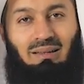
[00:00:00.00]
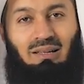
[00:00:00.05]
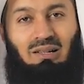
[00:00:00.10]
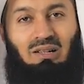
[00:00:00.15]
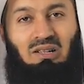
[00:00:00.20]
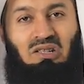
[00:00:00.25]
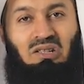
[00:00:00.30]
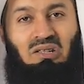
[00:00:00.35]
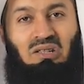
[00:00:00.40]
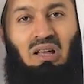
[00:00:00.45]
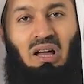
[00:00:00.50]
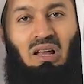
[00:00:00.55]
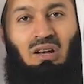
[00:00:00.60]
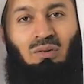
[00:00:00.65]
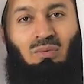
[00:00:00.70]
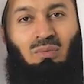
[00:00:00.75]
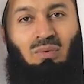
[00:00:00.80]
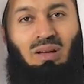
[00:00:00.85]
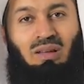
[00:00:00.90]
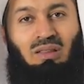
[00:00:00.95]
There is
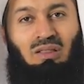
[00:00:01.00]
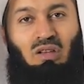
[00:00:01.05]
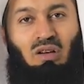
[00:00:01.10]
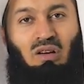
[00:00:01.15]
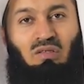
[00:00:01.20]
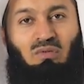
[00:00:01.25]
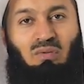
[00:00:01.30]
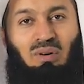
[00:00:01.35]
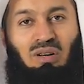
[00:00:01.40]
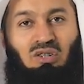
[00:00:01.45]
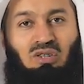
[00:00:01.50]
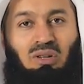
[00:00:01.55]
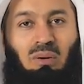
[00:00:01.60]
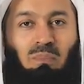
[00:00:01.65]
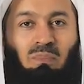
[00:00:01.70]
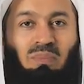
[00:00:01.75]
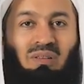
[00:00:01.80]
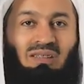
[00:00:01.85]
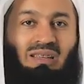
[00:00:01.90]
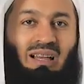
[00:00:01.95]
none worthy of
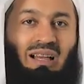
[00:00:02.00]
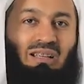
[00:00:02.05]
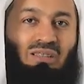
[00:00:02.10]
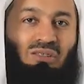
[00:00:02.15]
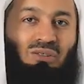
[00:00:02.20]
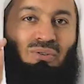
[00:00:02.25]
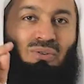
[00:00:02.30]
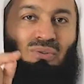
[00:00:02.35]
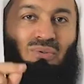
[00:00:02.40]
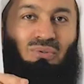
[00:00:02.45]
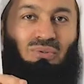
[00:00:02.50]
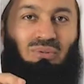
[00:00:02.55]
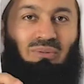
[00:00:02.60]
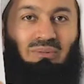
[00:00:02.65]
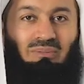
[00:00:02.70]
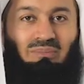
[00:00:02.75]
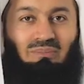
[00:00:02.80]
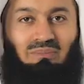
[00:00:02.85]
worship besides you.